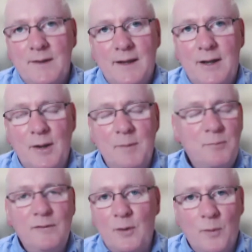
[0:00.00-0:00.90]
you know,
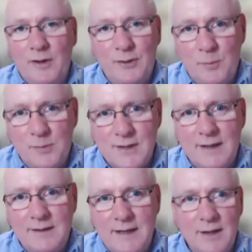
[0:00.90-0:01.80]
improving 1% or
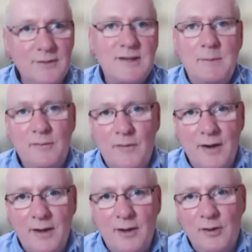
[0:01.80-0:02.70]
2% a year seemed
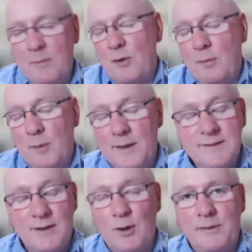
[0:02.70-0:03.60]
very good. The problem
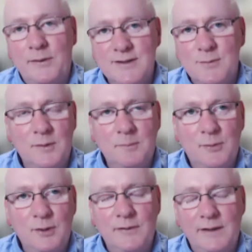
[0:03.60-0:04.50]
is the competition were
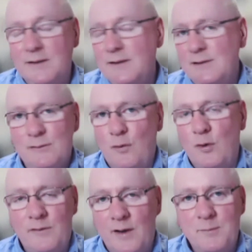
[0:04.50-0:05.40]
improving
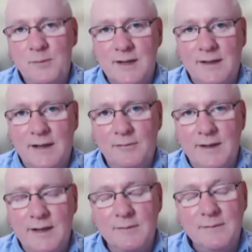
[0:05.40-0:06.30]
4 or 5% every
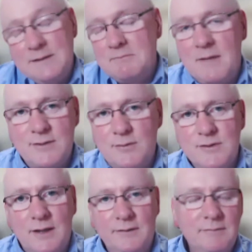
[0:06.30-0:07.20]
year. As a
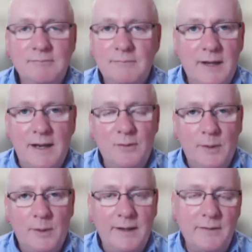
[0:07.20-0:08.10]
result, they never
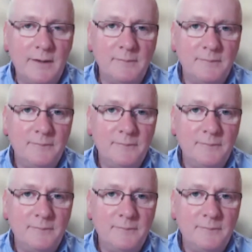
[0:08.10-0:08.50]
won anything.